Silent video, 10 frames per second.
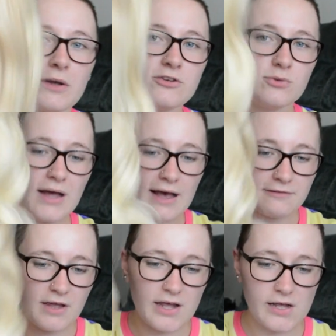So I do
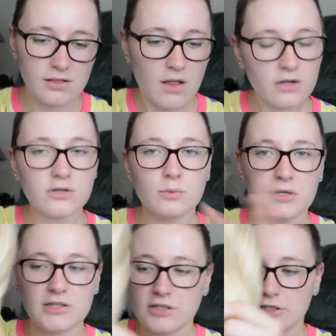have a
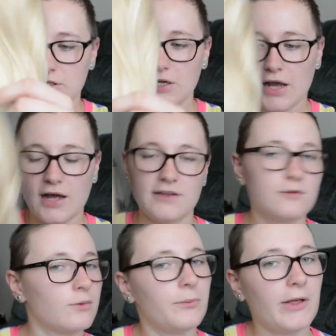longer wig here.
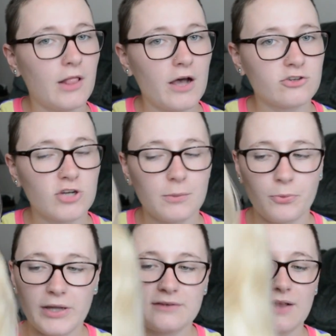This is one of my Lock
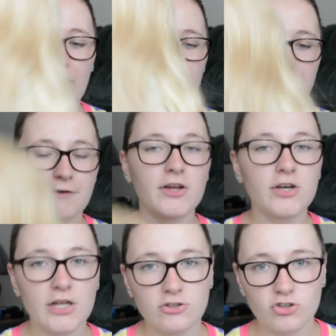Shop wigs, and I
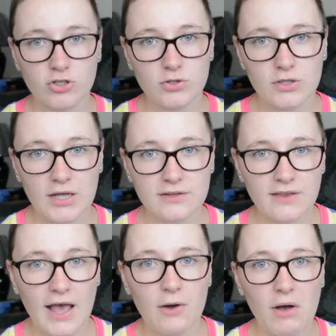figured I'd show you
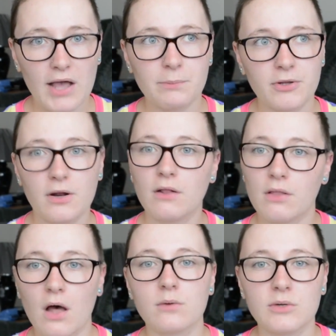guys how I put
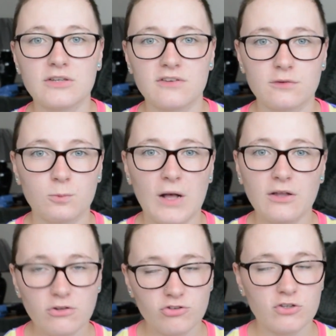on long wigs as
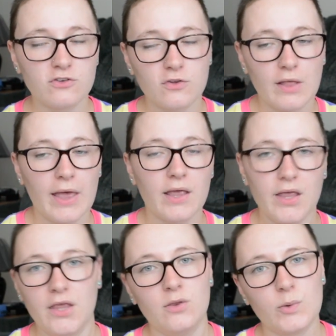well, just so
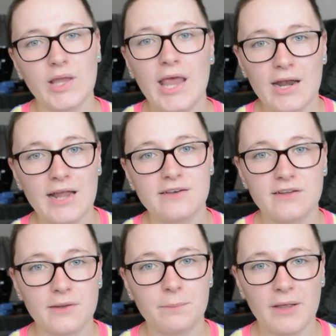that you can get an
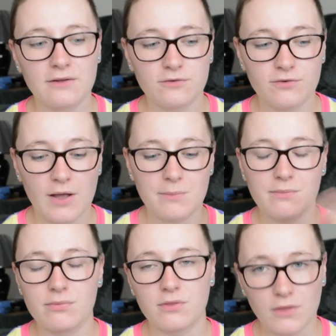idea based
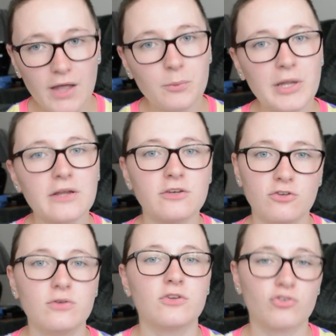from the long
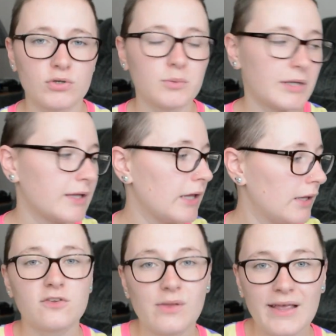wig to the short
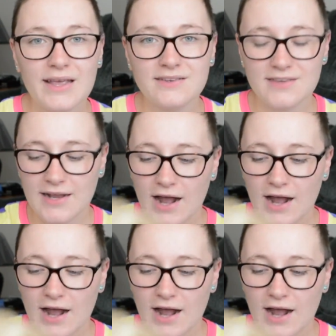wig. So like I